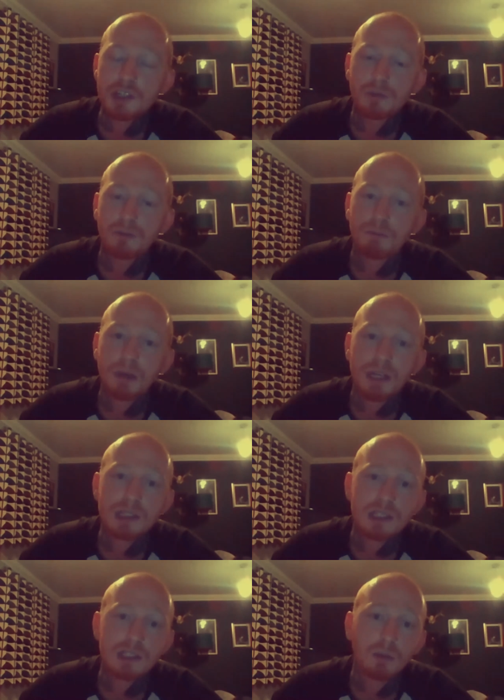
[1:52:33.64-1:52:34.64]
of
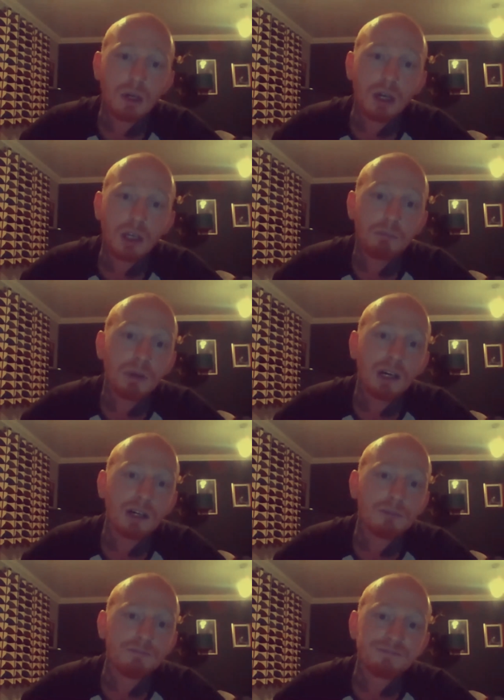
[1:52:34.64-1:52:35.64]
pieces in the work,
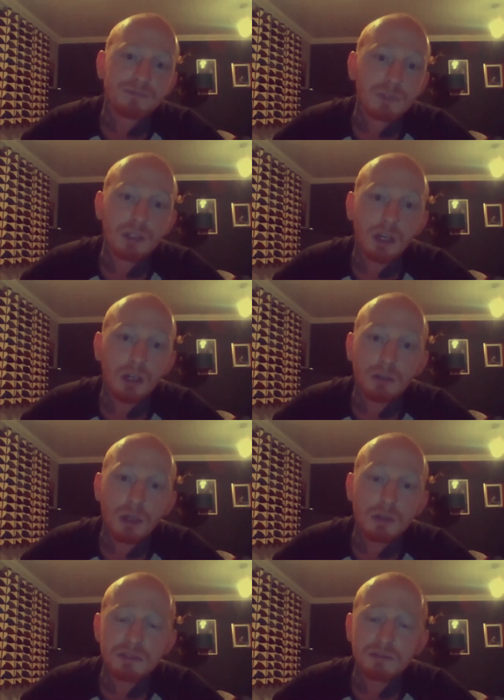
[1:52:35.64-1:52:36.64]
but who
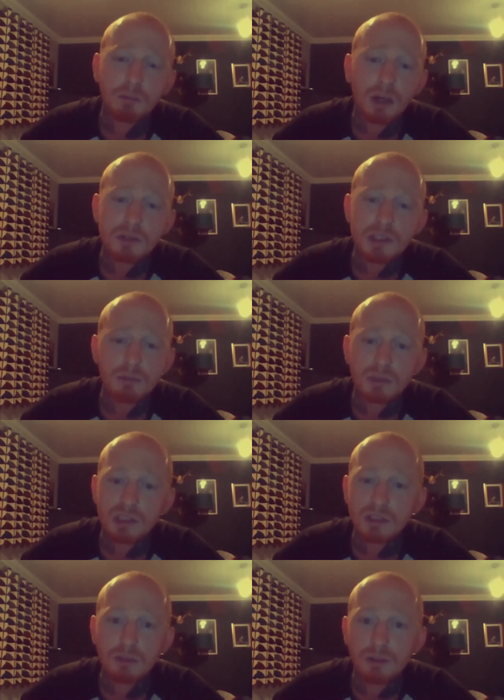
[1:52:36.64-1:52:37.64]
knows if I'll post them
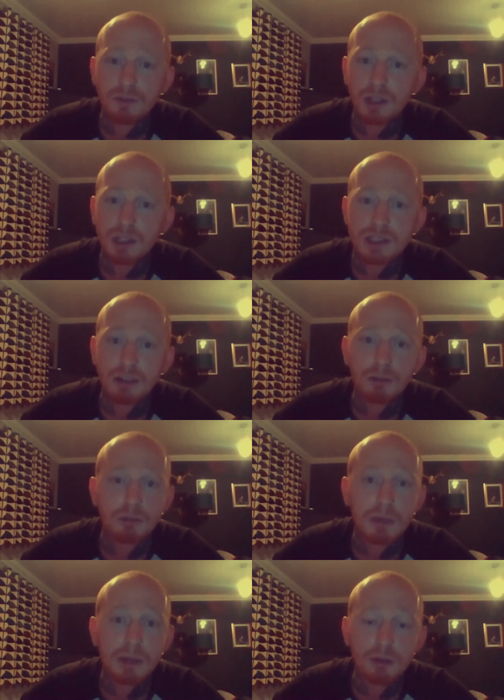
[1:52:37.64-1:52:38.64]
because I've got a fucking terrible
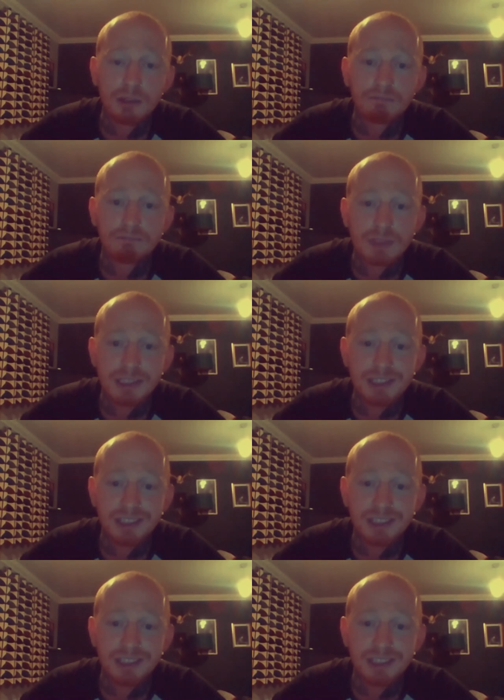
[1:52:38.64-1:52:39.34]
memory. So,